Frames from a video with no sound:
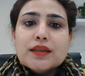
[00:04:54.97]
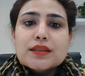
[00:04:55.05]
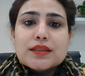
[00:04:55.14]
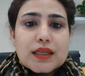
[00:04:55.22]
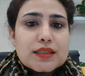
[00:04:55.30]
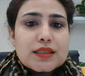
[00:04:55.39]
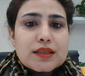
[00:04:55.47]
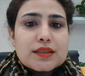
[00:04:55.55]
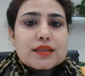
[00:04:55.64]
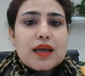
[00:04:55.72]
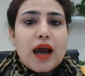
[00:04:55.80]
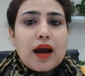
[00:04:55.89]
Data
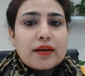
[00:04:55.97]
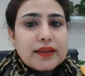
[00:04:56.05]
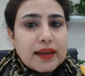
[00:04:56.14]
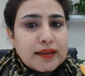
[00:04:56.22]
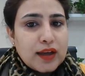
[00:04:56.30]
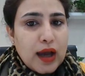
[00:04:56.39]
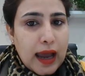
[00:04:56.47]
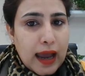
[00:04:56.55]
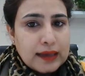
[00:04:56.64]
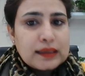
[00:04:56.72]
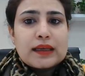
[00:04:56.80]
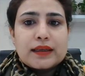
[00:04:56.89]
are then
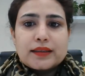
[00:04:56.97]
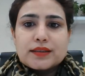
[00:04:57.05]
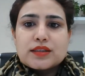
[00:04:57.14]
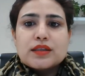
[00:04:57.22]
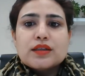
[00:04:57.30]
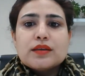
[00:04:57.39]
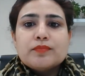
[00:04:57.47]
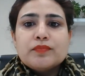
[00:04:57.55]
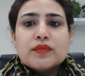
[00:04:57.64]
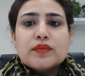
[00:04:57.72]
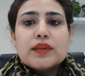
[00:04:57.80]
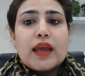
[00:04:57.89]
analyzed
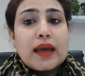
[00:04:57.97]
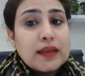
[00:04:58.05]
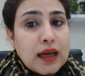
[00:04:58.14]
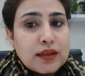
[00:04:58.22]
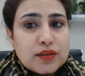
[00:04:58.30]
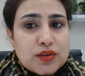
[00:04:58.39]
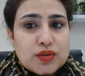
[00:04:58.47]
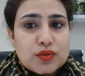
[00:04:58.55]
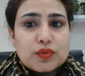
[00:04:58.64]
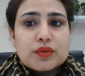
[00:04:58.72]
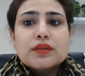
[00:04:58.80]
and understood